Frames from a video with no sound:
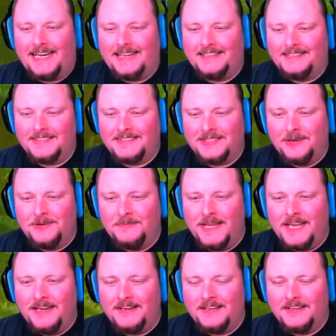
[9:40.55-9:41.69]
So
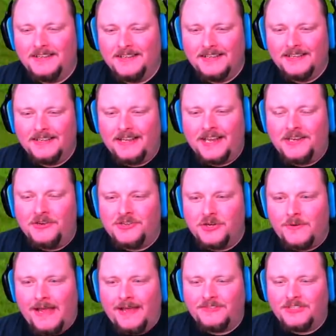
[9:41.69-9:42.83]
mean. And you do
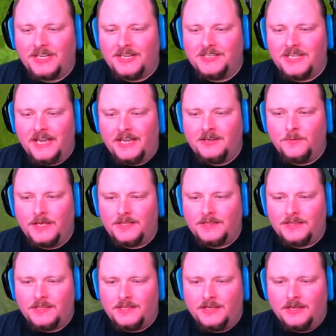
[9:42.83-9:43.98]
have to contend with
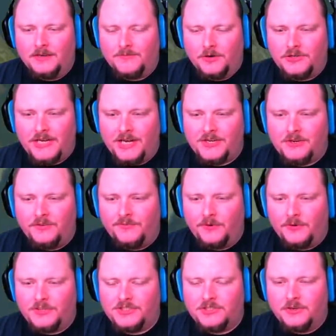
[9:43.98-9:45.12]
the rotational
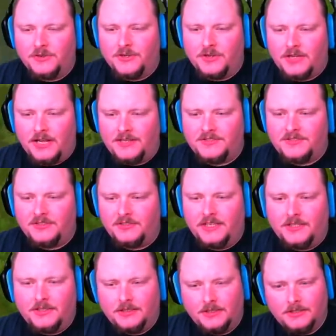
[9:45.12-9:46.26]
force, so you
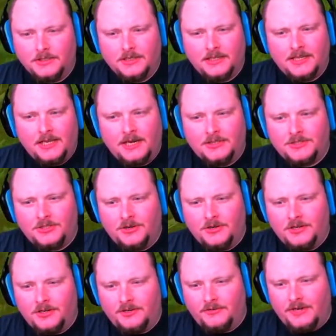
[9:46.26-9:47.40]
constantly kind of turn
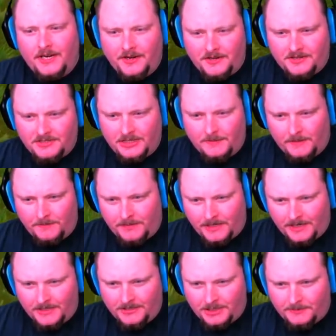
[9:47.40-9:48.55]
to the right. You can see my
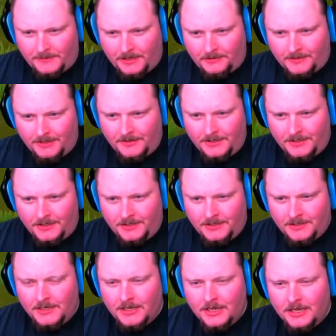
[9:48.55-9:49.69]
body just spinning around in there.
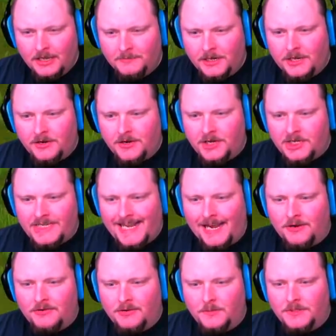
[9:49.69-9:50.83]
But you can just
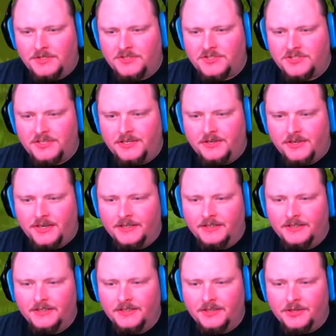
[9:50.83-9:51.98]
counter it with the steering,
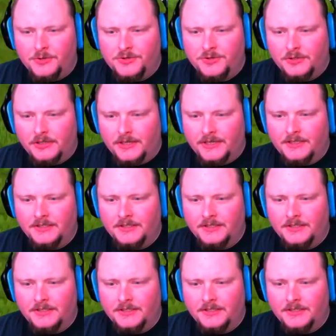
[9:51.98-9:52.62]
usually.